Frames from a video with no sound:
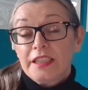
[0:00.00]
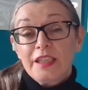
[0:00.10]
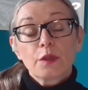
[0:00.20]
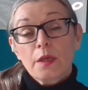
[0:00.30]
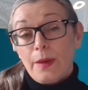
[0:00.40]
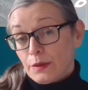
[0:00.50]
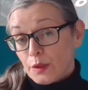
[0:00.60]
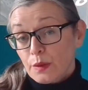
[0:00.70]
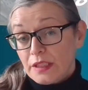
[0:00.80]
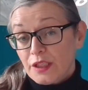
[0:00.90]
She also
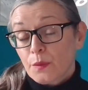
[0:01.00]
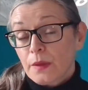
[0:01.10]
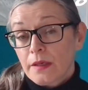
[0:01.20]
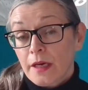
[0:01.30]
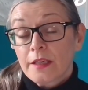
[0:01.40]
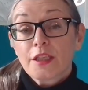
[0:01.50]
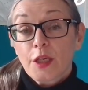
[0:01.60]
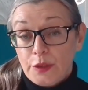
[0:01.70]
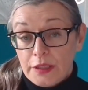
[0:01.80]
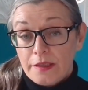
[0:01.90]
outsources to an
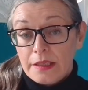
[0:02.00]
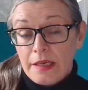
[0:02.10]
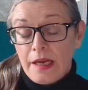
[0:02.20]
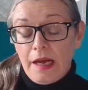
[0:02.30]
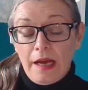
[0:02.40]
associate.